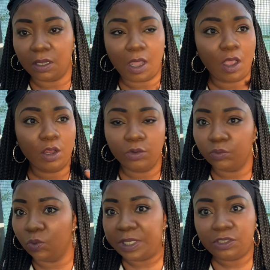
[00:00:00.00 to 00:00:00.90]
our
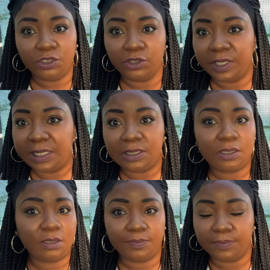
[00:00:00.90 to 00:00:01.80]
winter is,
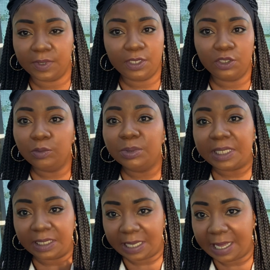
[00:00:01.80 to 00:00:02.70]
you
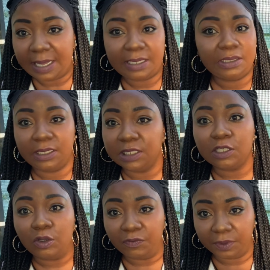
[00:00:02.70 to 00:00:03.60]
blink your eyes and it's
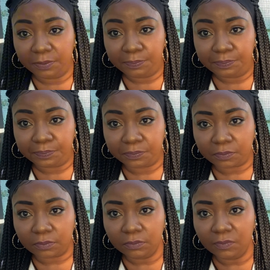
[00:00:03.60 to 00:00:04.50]
over,
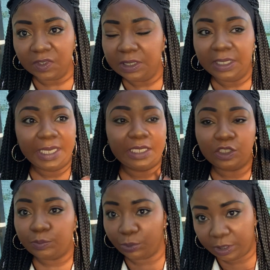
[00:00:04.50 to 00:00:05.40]
and
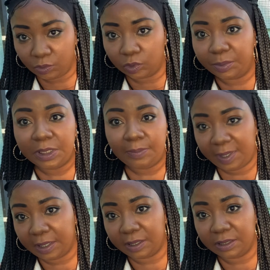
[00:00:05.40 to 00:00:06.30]
spring will be
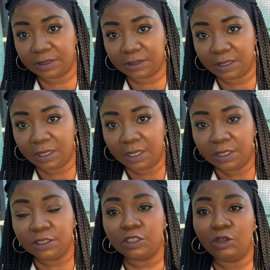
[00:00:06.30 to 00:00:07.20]
upon us.
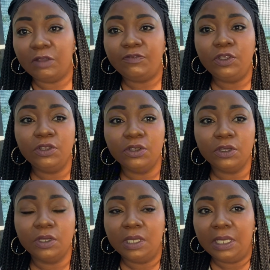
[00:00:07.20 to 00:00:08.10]
So if
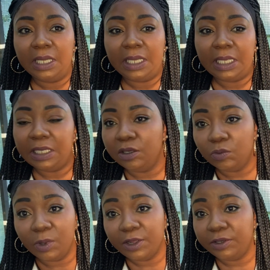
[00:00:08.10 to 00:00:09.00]
you're
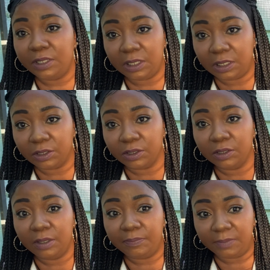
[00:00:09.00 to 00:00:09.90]
anywhere near
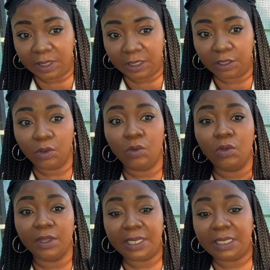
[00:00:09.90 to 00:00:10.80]
me
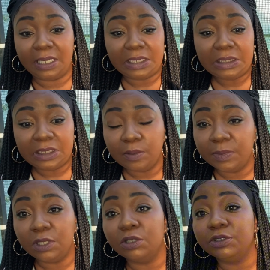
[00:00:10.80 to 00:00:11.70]
or in a
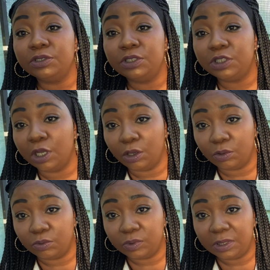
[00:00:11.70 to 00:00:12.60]
similar
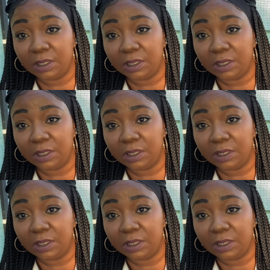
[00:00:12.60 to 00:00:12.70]
zone,